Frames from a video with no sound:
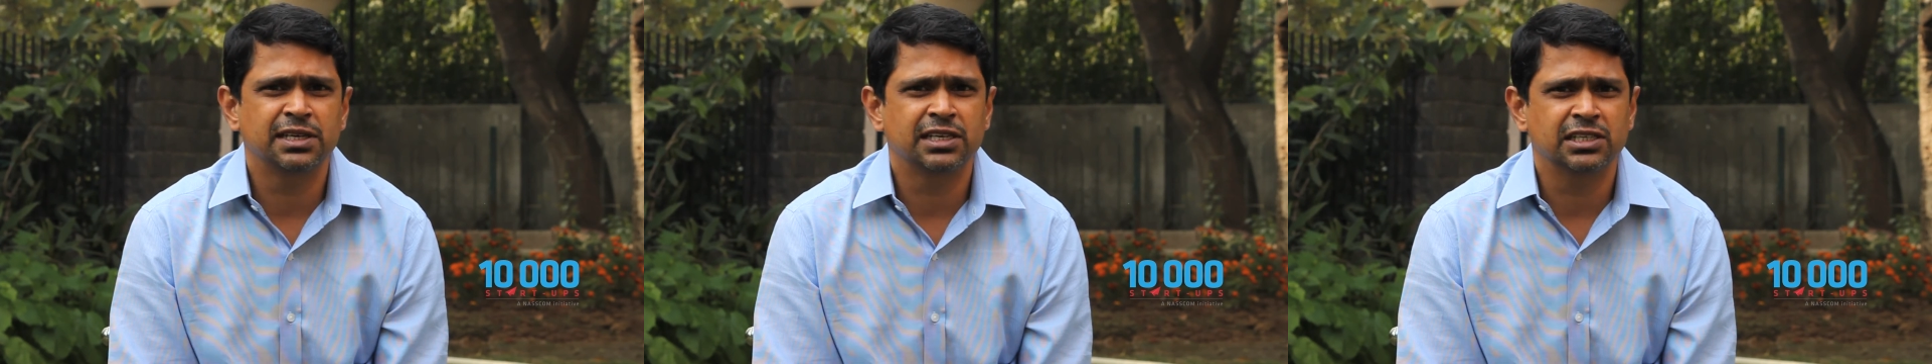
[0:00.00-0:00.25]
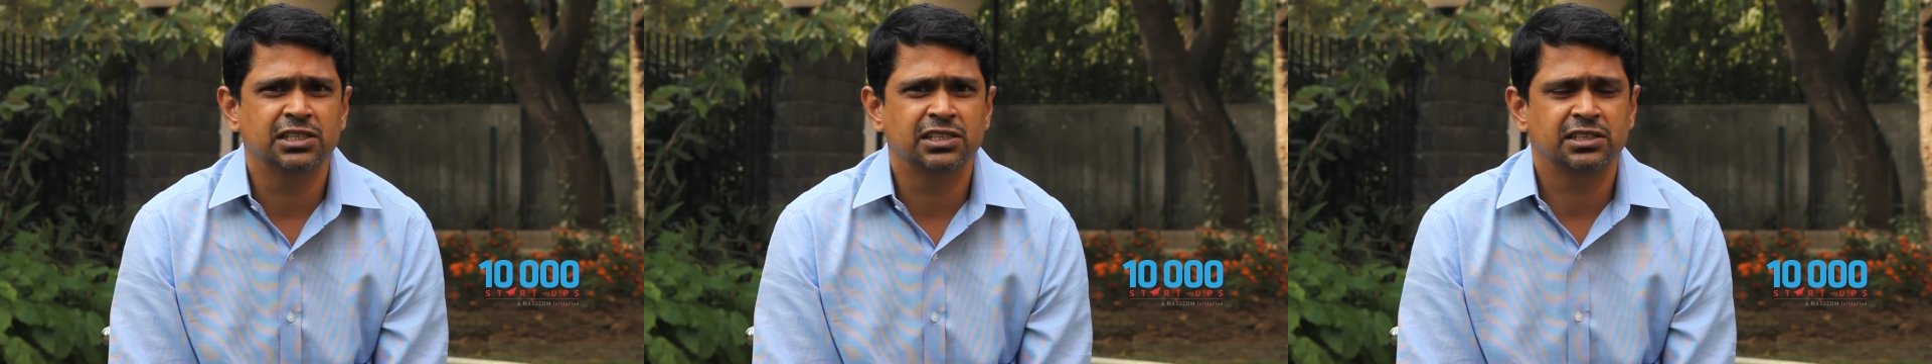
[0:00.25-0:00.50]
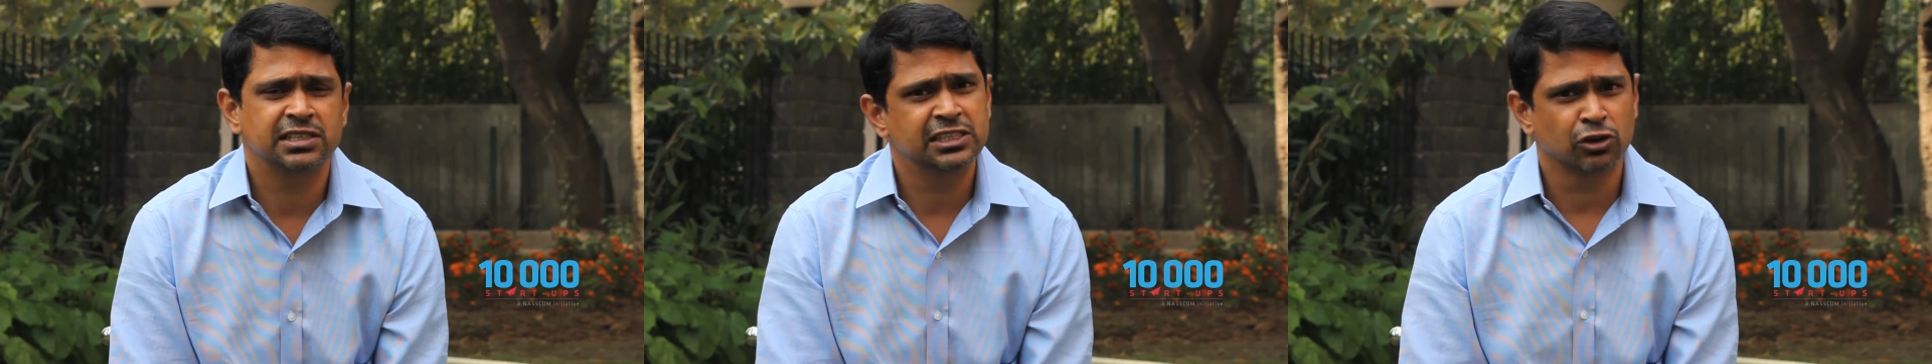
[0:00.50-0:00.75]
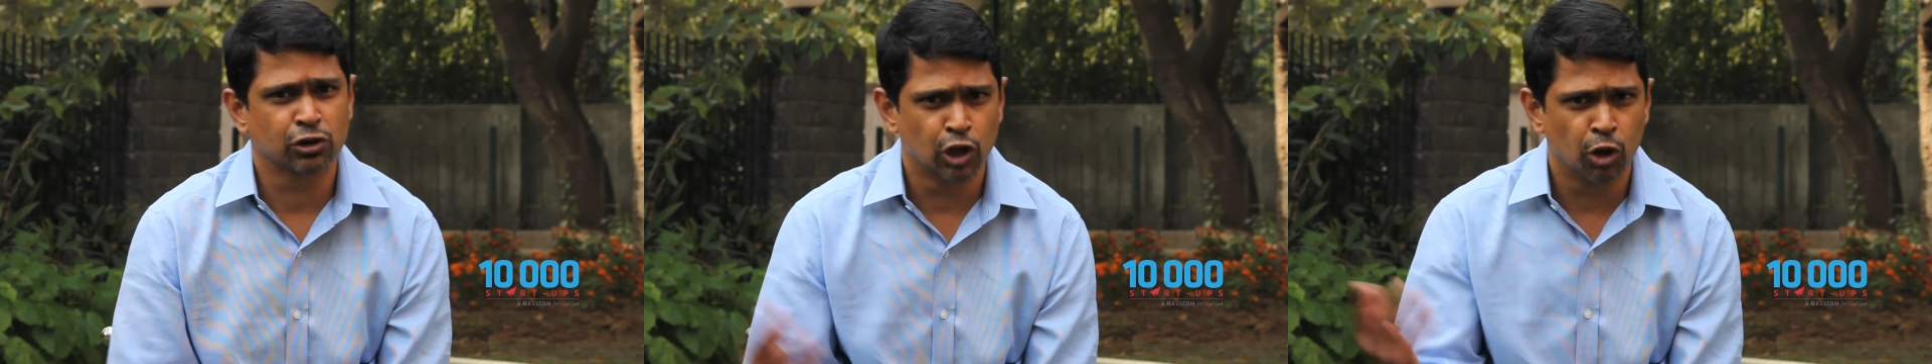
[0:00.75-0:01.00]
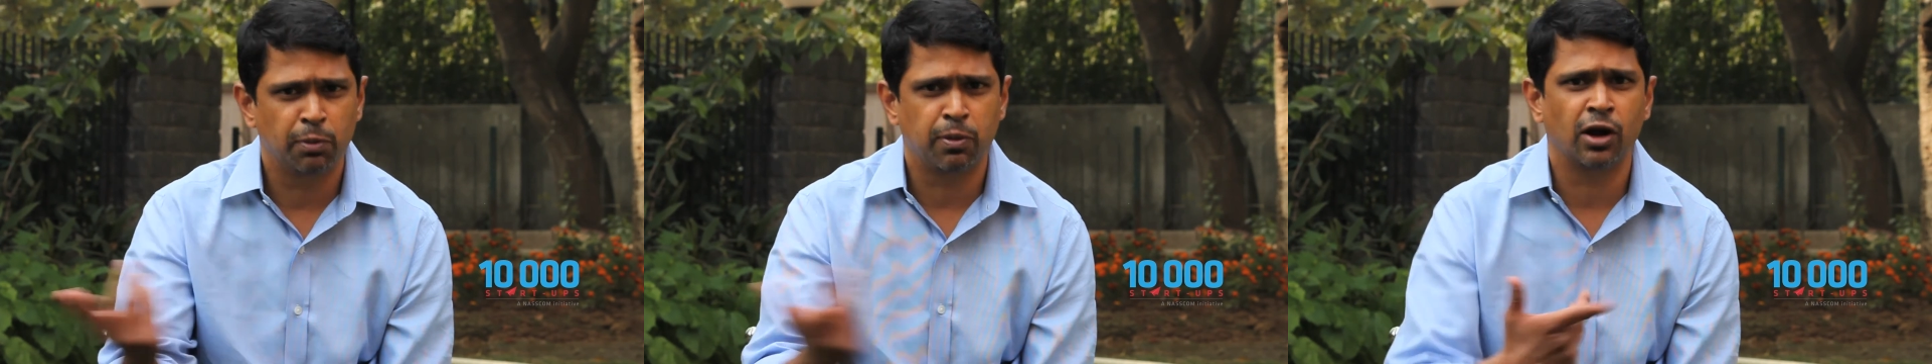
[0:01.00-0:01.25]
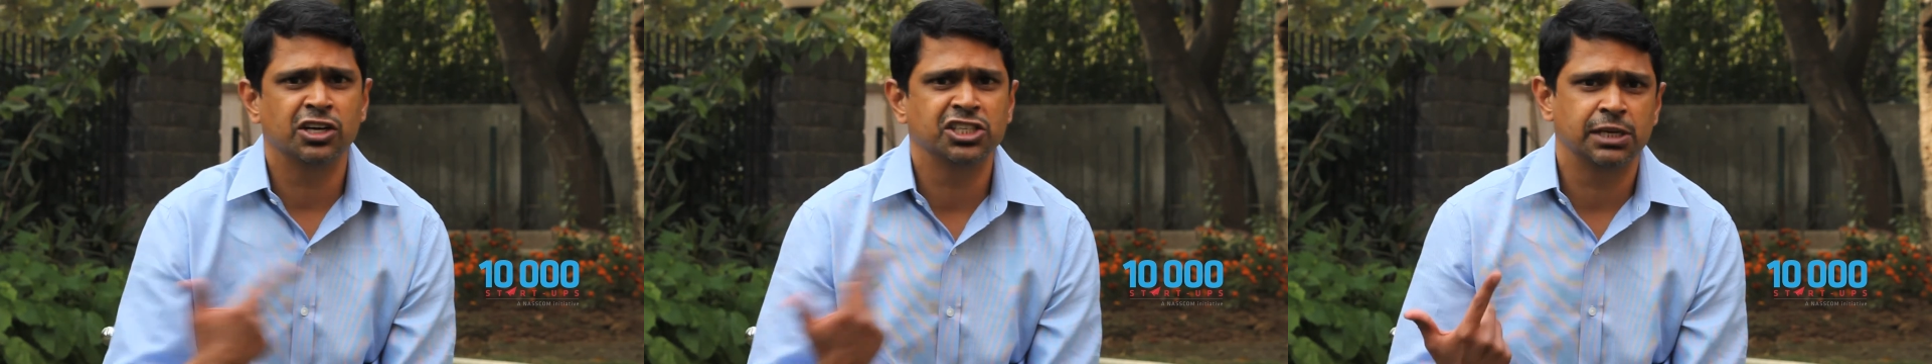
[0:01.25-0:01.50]
because either global
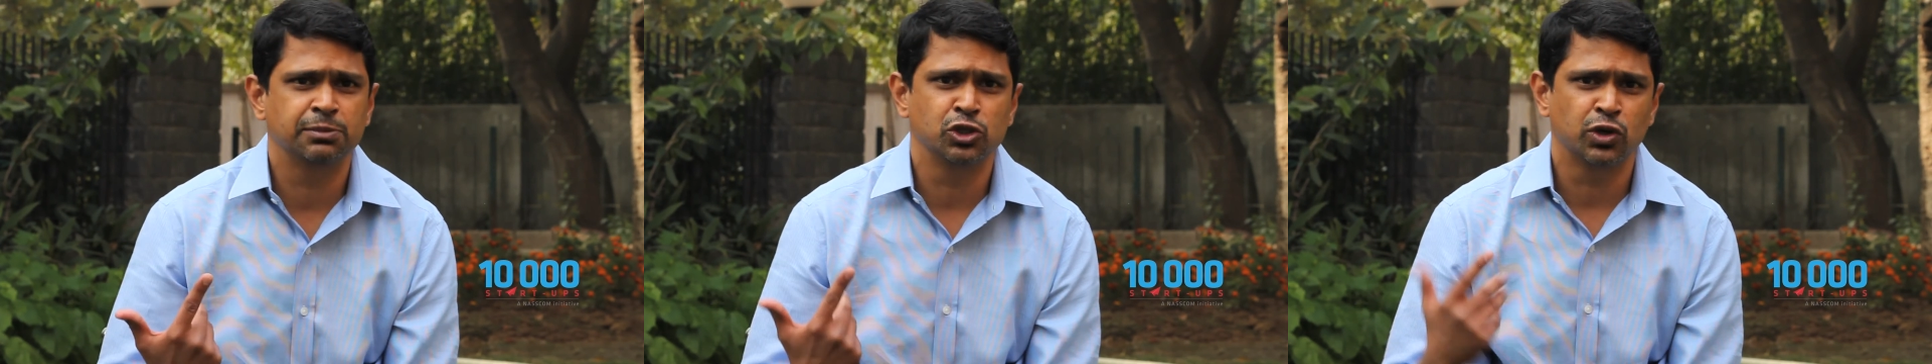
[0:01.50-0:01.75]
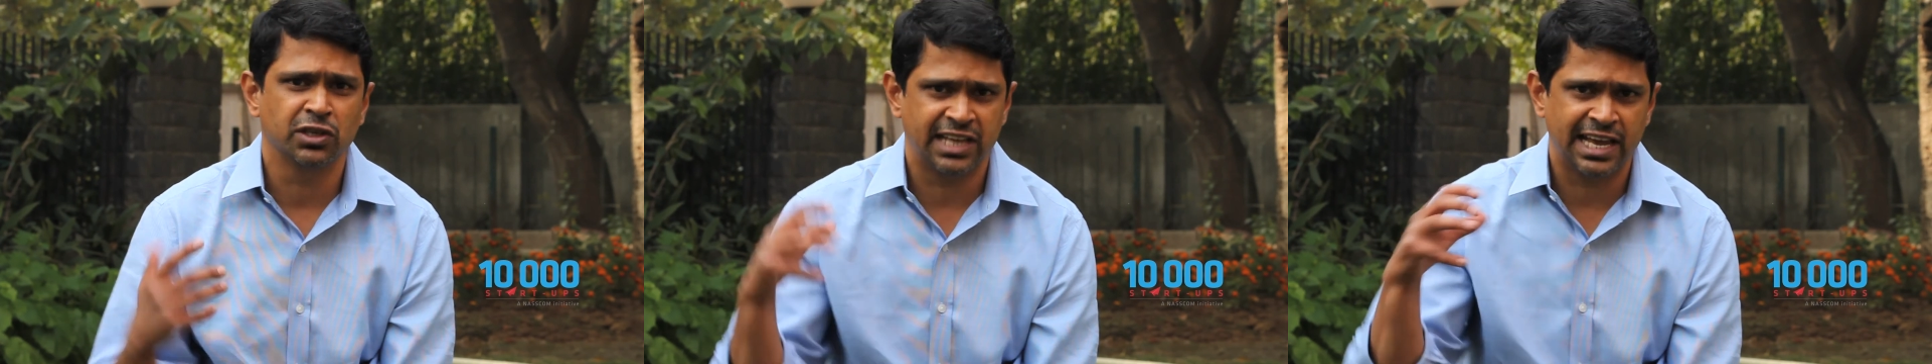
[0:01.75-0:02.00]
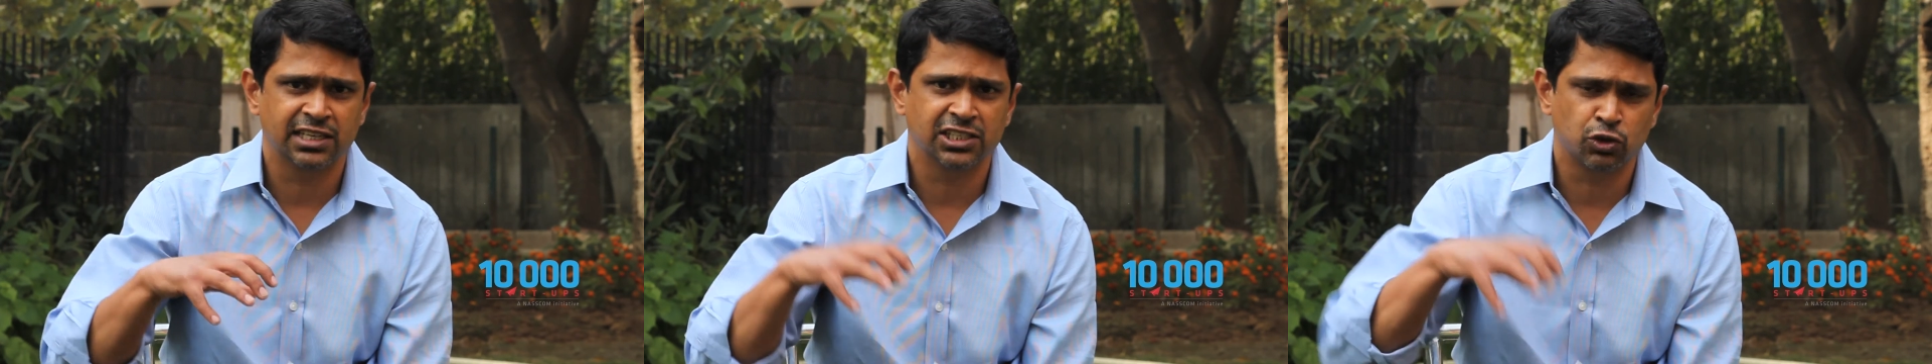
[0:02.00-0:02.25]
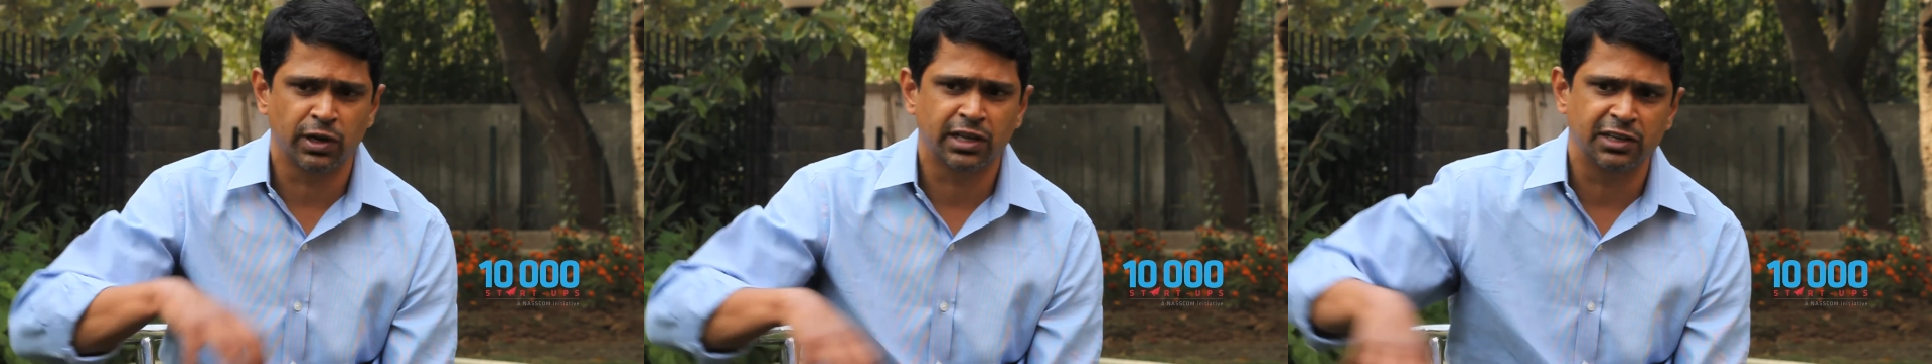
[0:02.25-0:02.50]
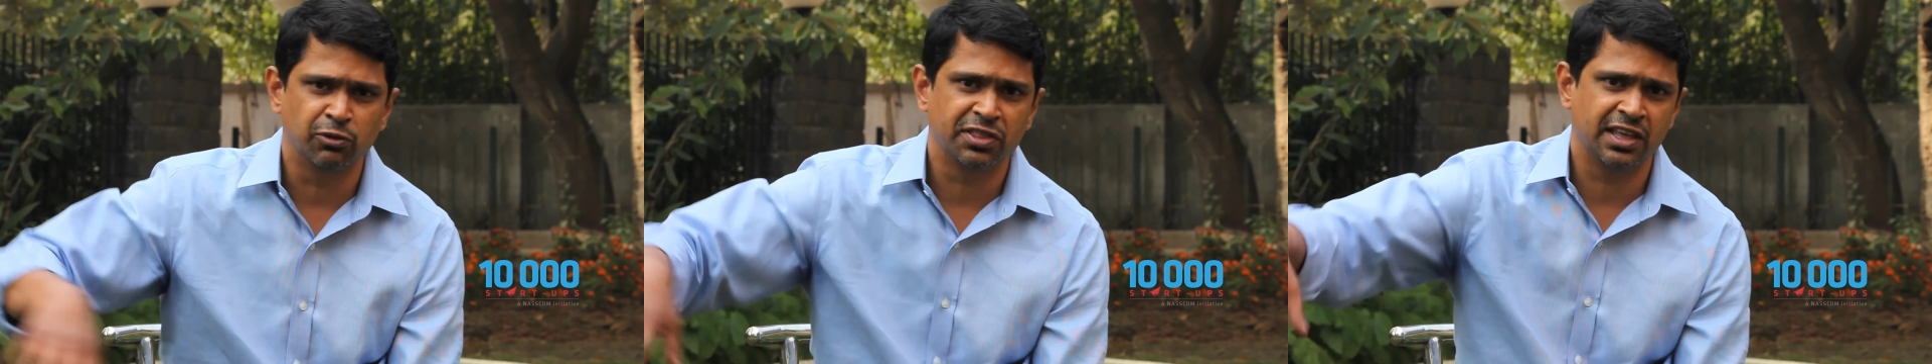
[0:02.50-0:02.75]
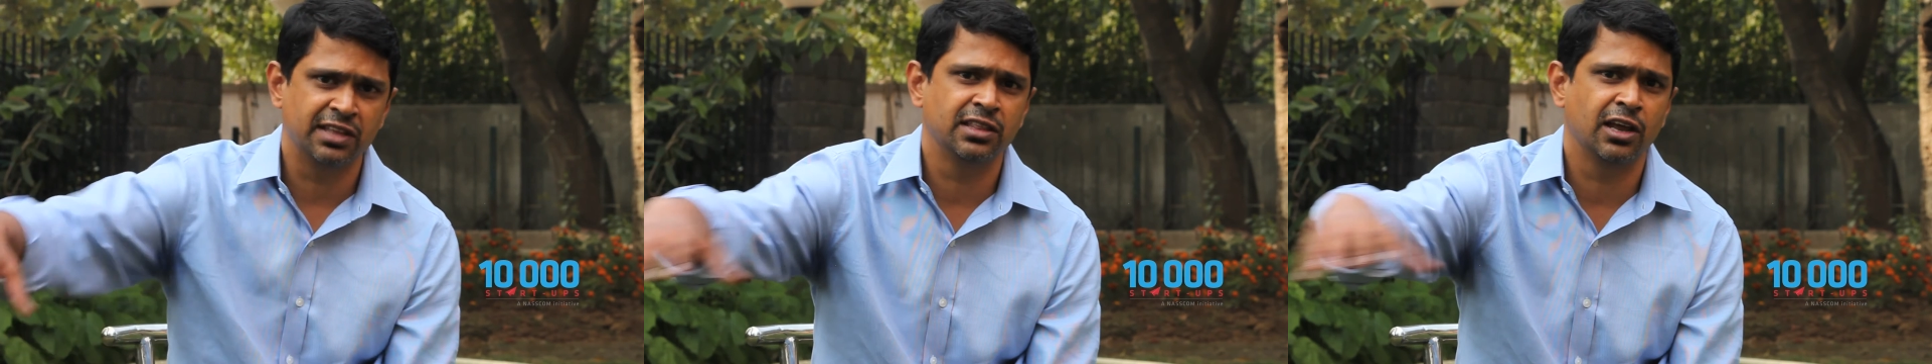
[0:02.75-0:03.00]
partnerships who could take us quickly
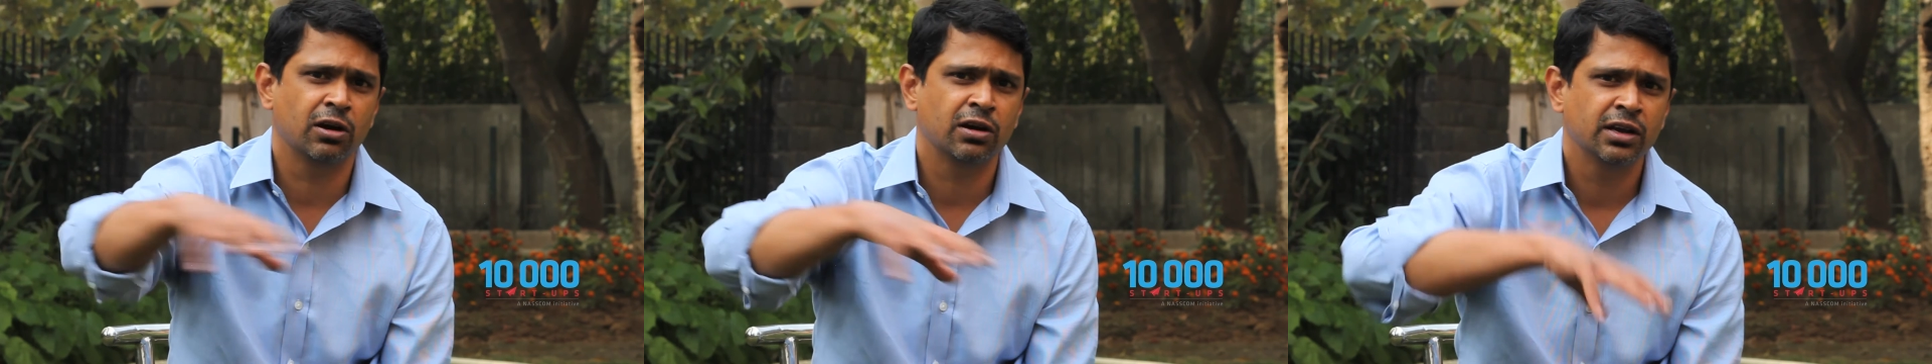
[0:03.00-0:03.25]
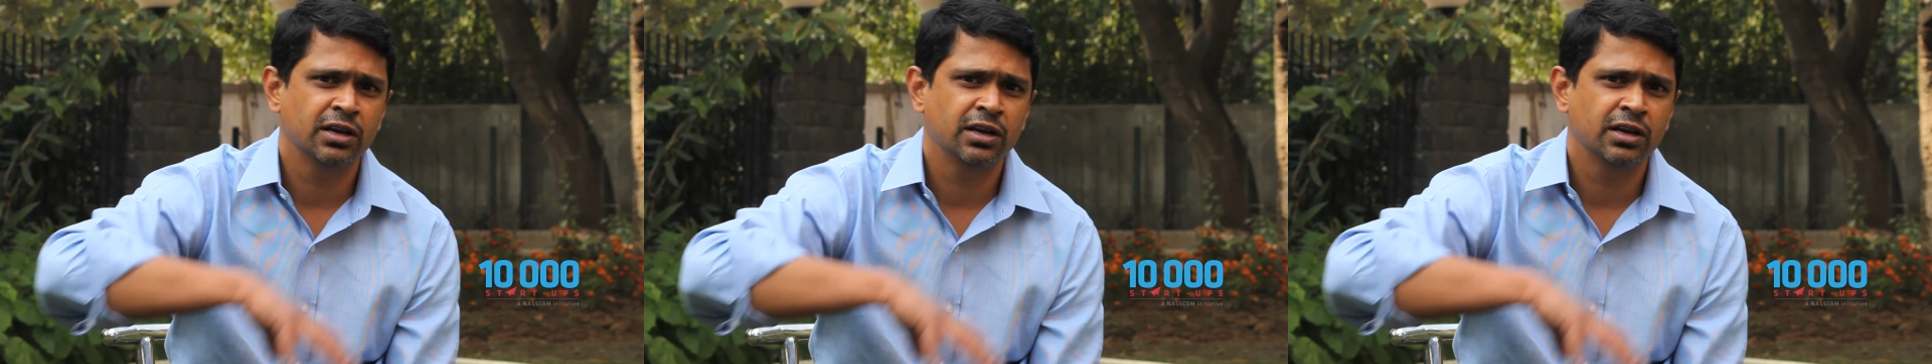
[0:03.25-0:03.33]
within their,